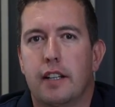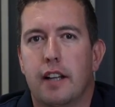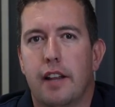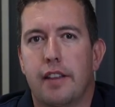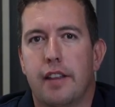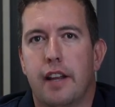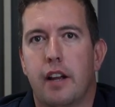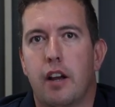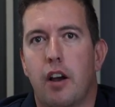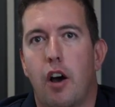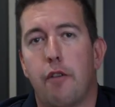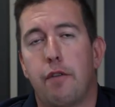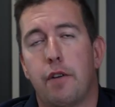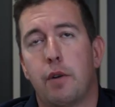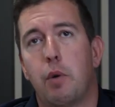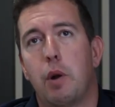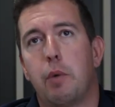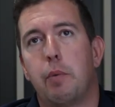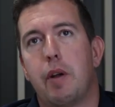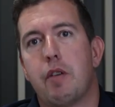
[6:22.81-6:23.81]
I think often
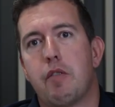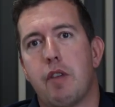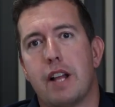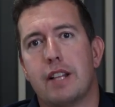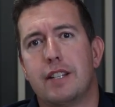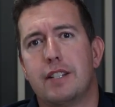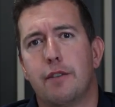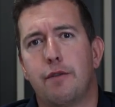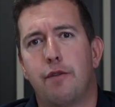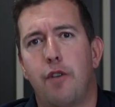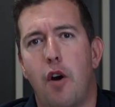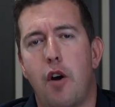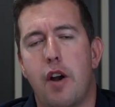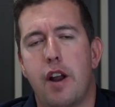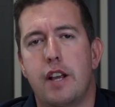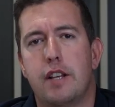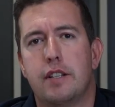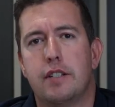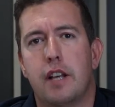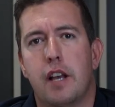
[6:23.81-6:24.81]
when we run
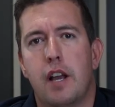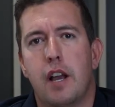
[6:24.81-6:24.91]
safaris,